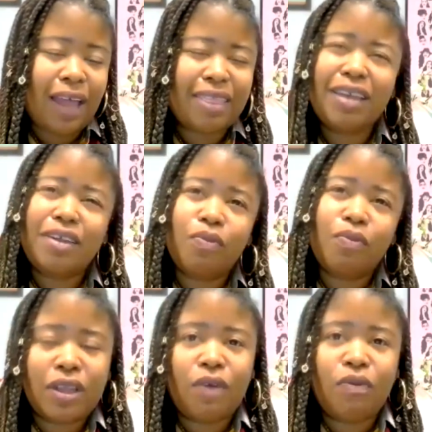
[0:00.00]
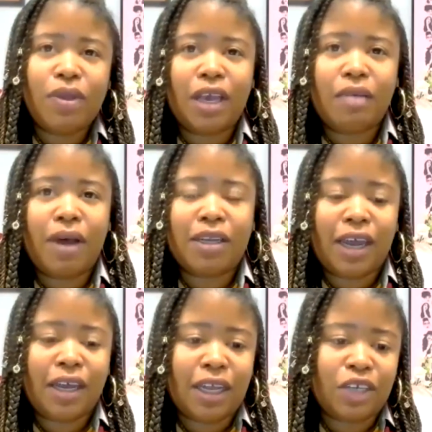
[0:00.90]
I think the one thing when we think about
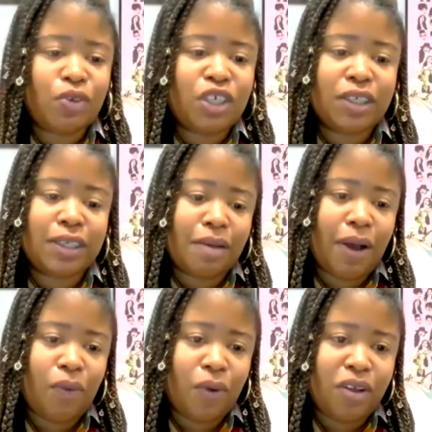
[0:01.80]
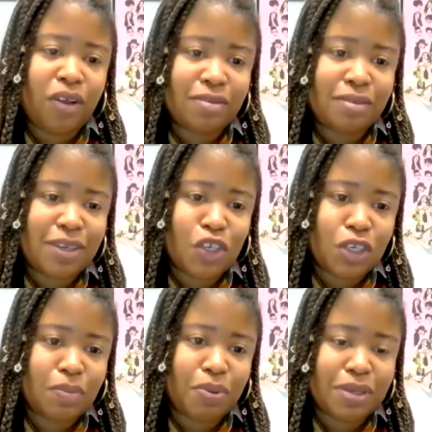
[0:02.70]
data collection, we just think about, well, this
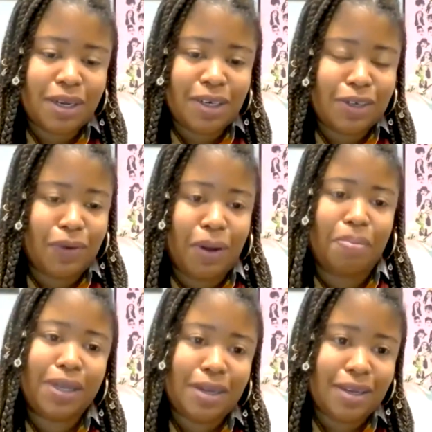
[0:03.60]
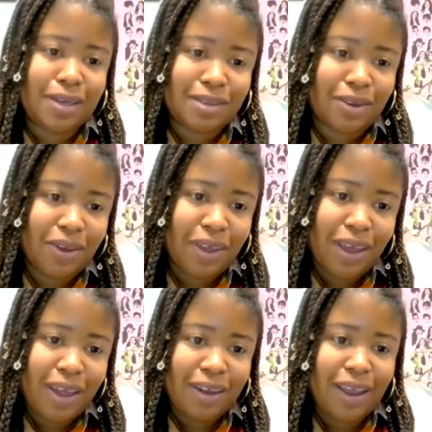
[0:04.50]
is the percentage of completeness or
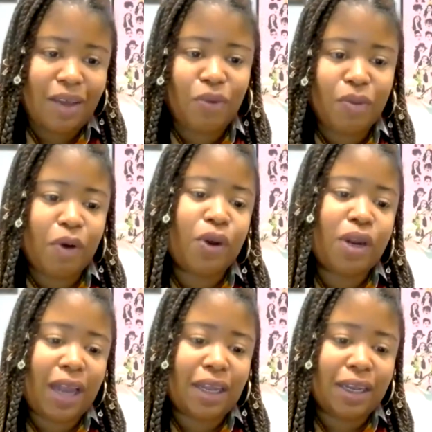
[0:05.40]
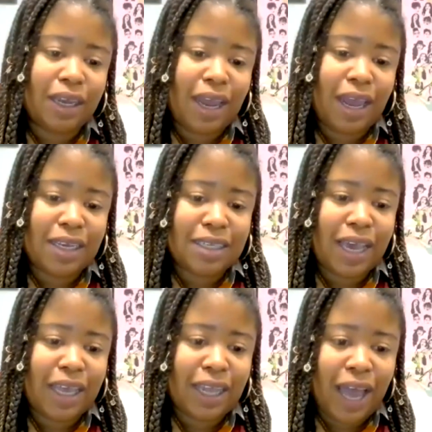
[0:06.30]
but we're not looking at
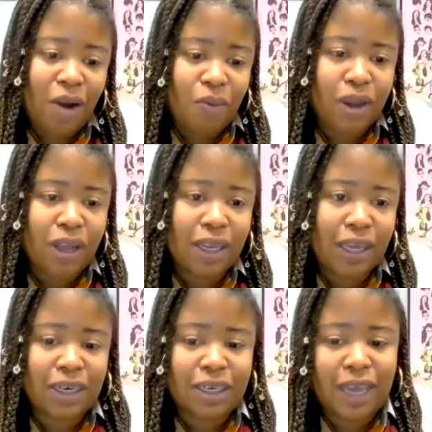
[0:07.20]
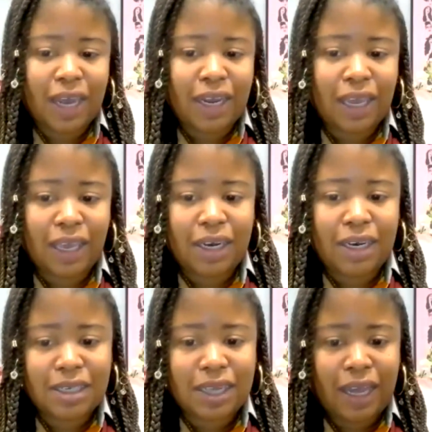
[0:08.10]
exactly how we're collecting the data and
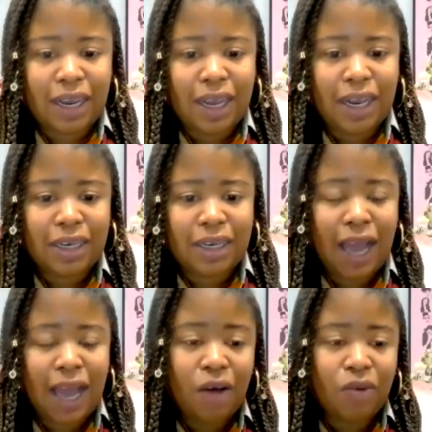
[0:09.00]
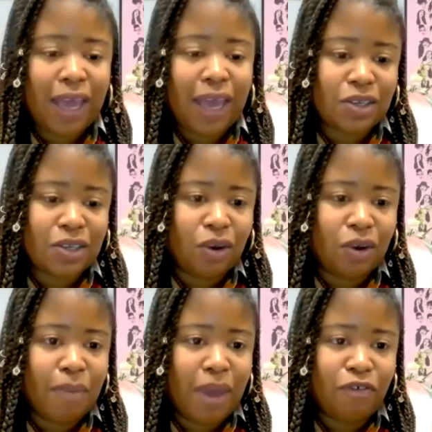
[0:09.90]
getting this data and how that is going
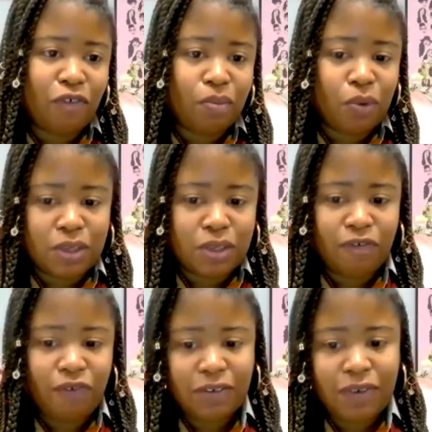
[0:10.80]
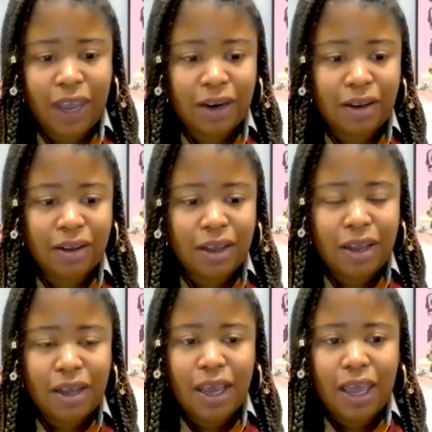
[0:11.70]
to make for the most effective data.
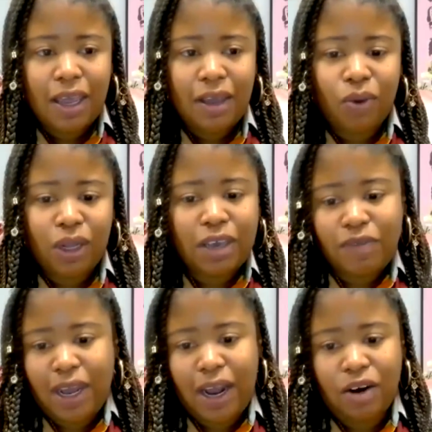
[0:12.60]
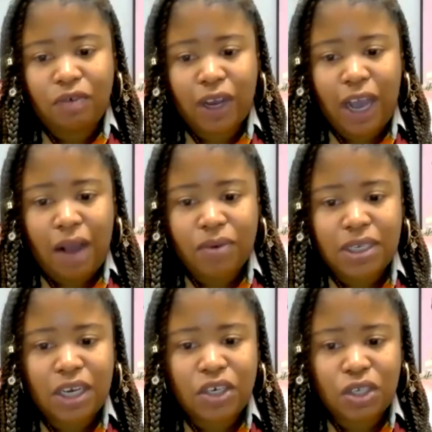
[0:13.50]
And we leave that out of the
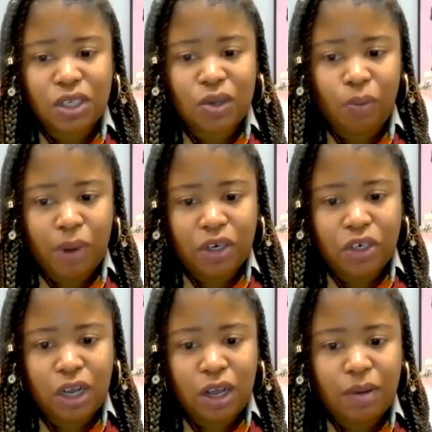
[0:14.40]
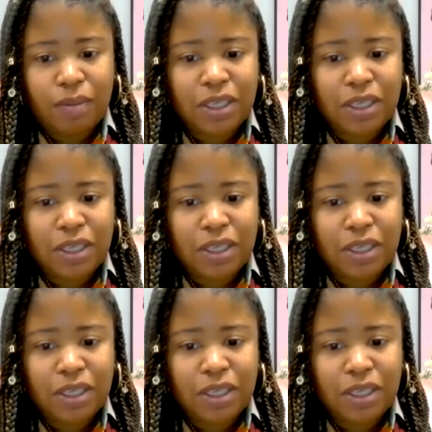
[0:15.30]
conversation so much.